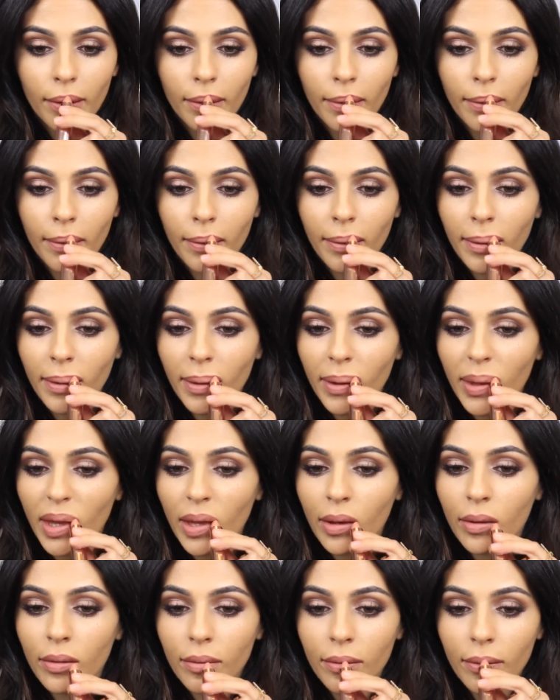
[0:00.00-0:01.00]

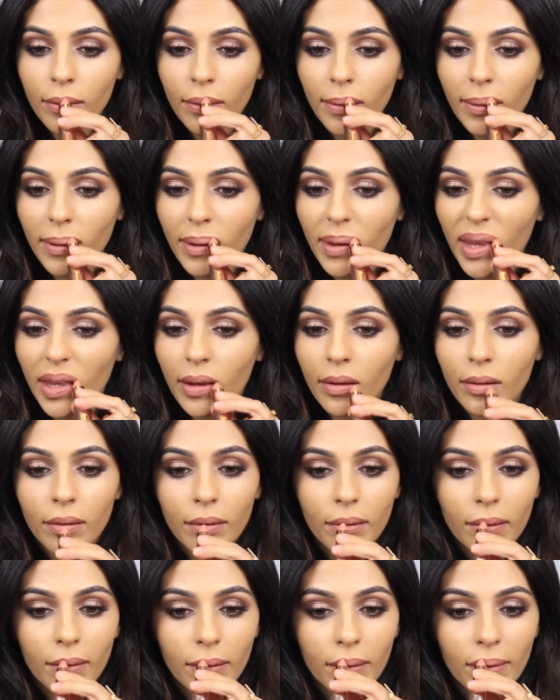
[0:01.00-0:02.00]

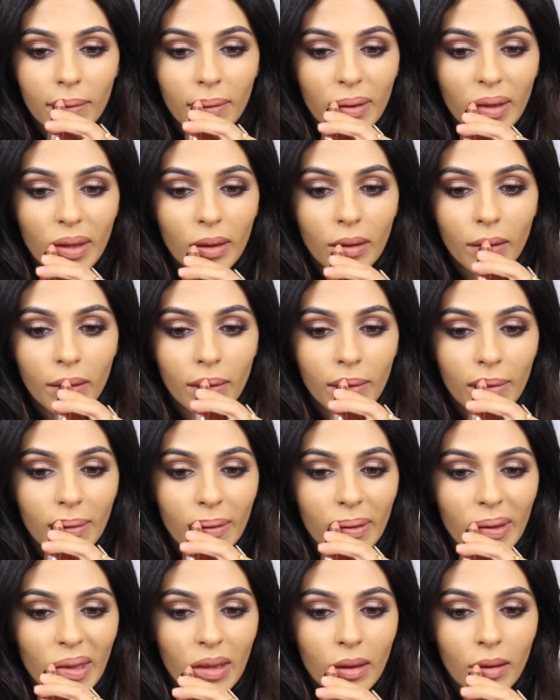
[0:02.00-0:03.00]

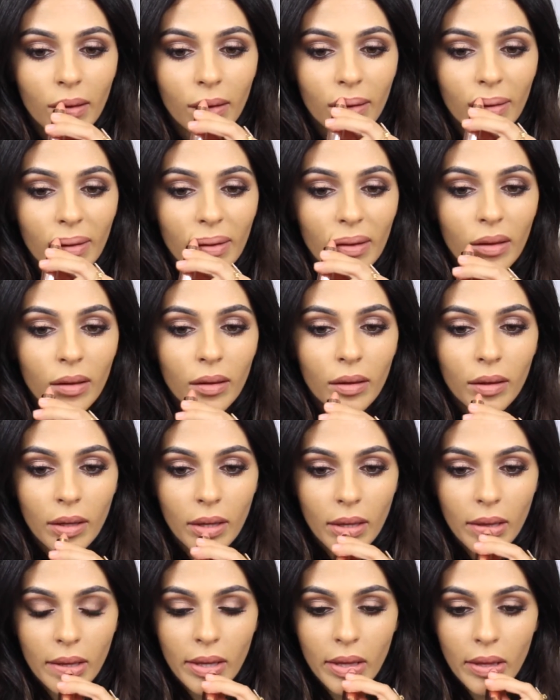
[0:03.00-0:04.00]

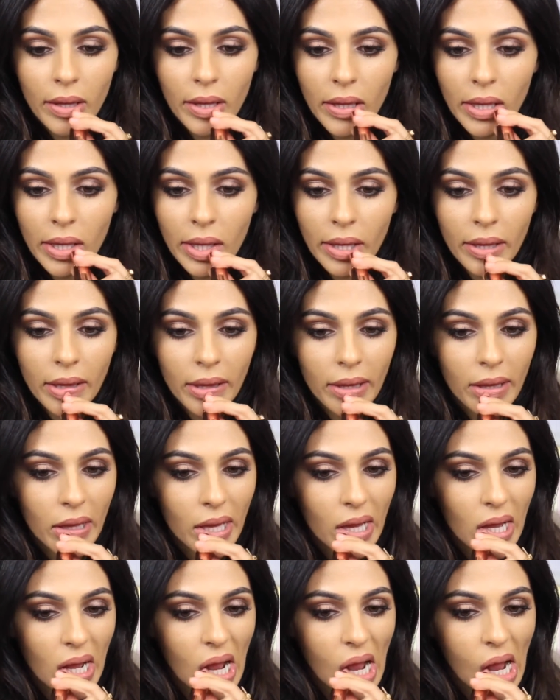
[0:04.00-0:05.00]

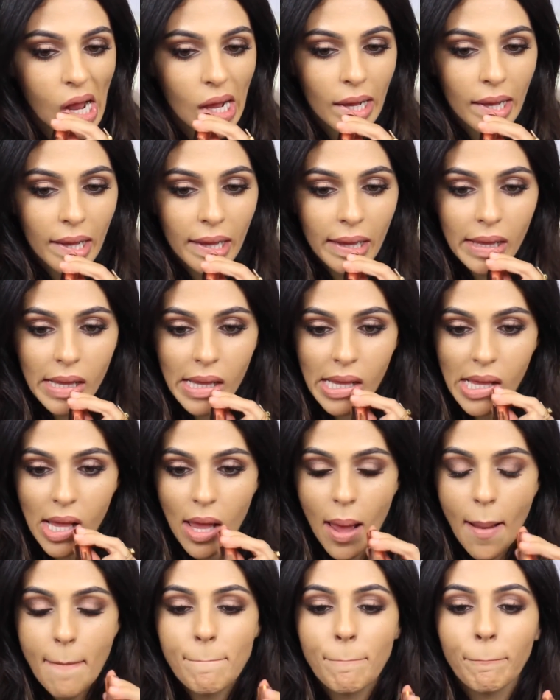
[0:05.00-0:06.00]

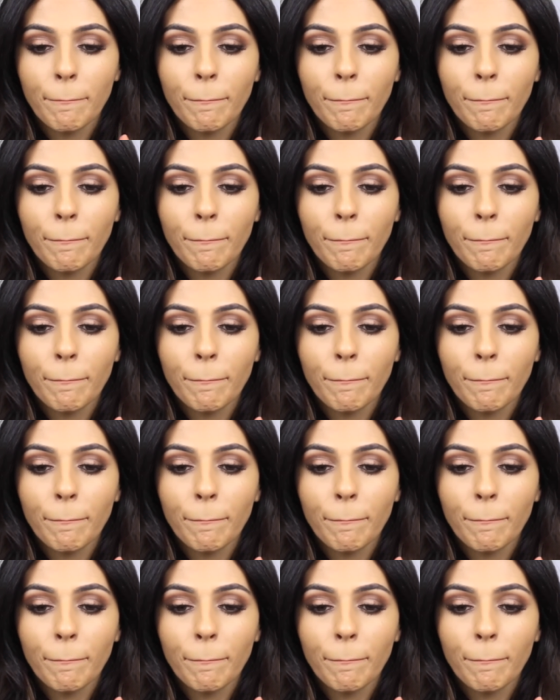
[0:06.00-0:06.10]
Nobody speaks.